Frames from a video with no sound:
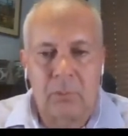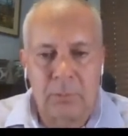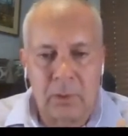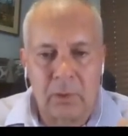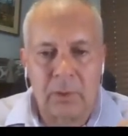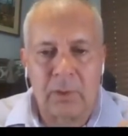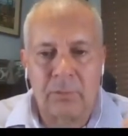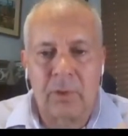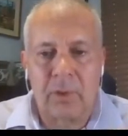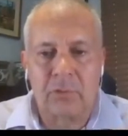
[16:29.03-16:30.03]
looking
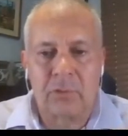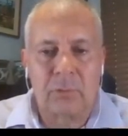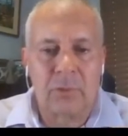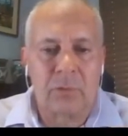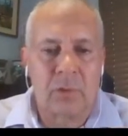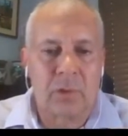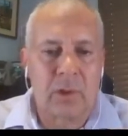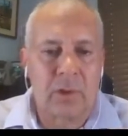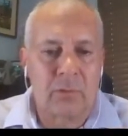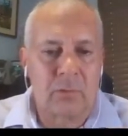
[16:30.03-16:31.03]
for additional regional
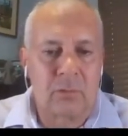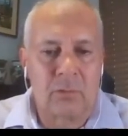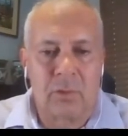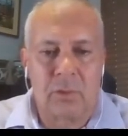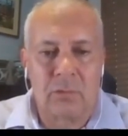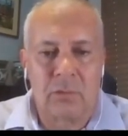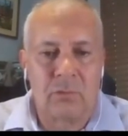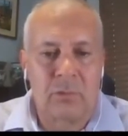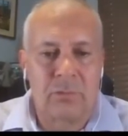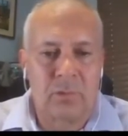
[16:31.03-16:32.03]
targets through the use of
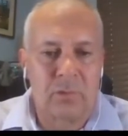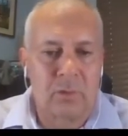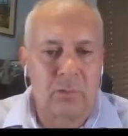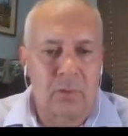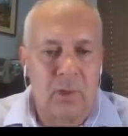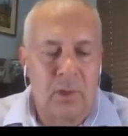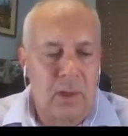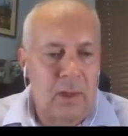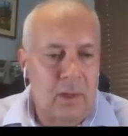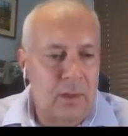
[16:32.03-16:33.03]
geophysics
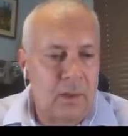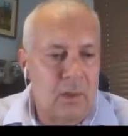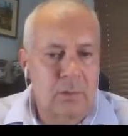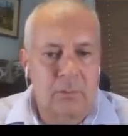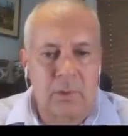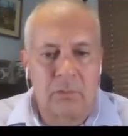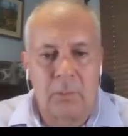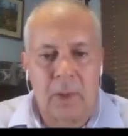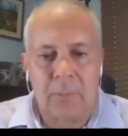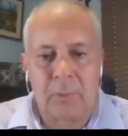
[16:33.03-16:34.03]
and alteration
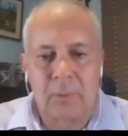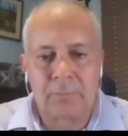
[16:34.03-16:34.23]
mapping.